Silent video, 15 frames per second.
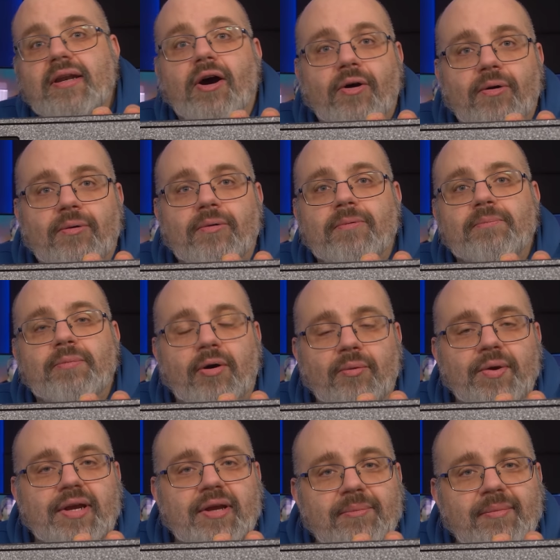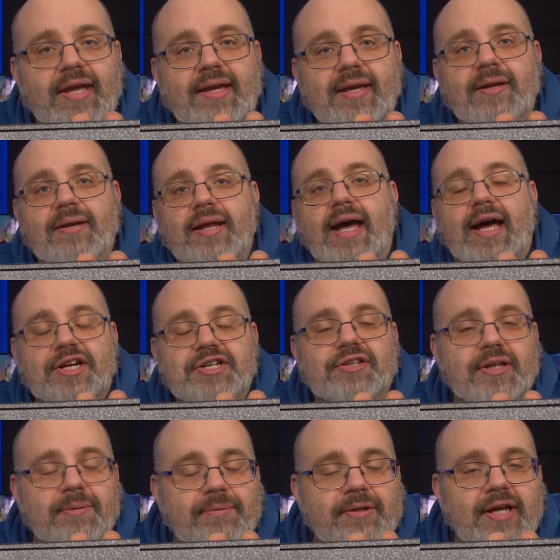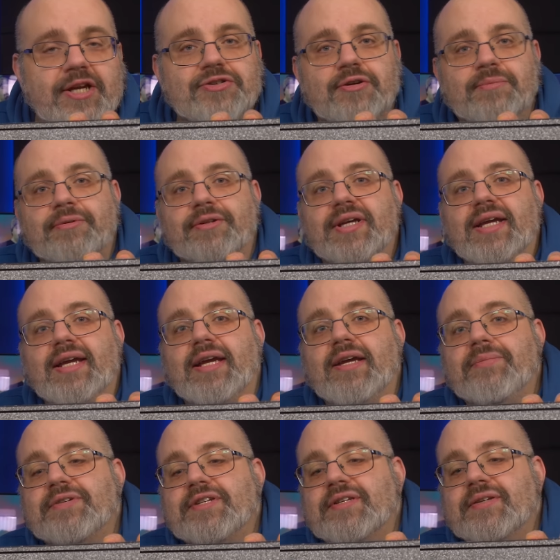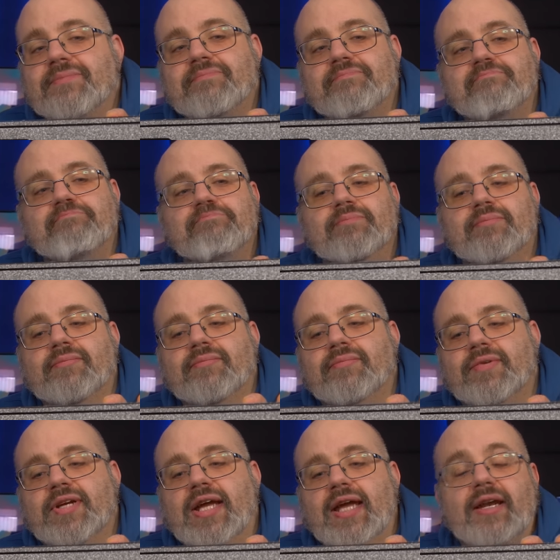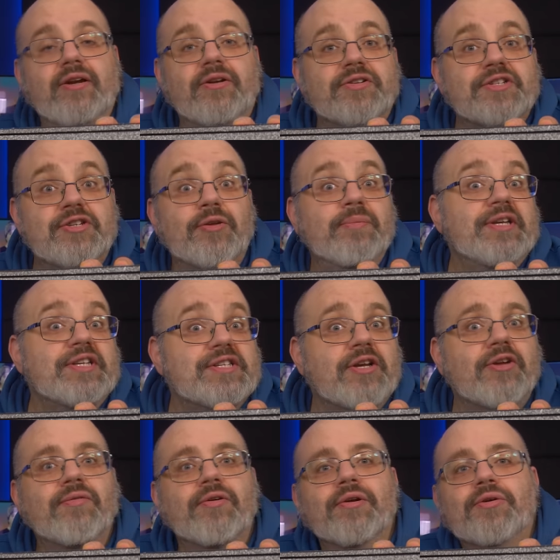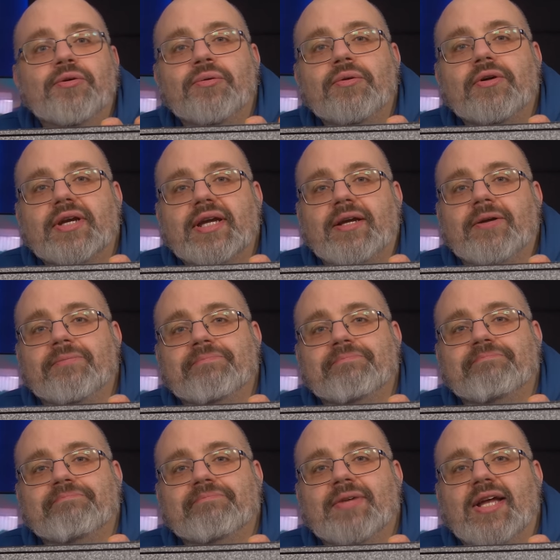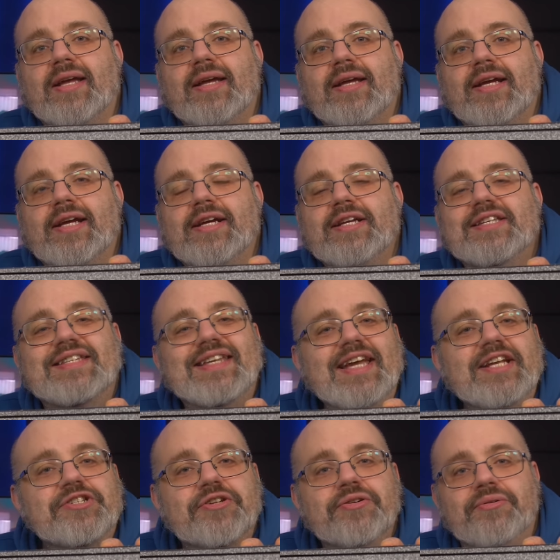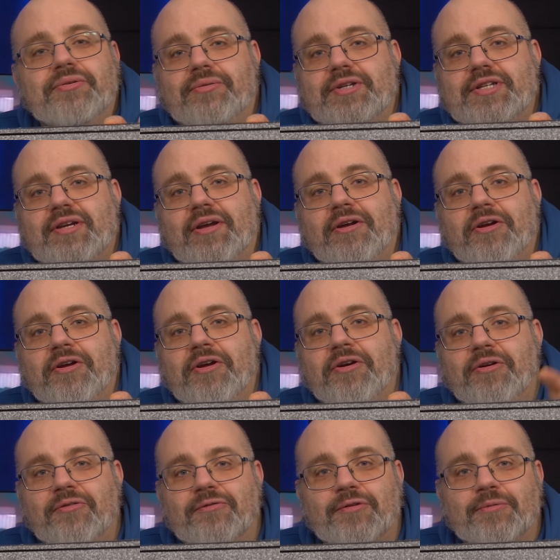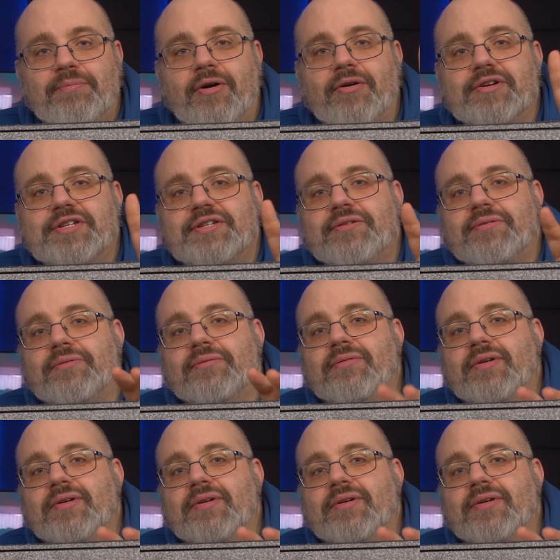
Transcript: No, but we can make it actually play AAA games. And it'll still be silver and cool looking. Stay tuned for part two.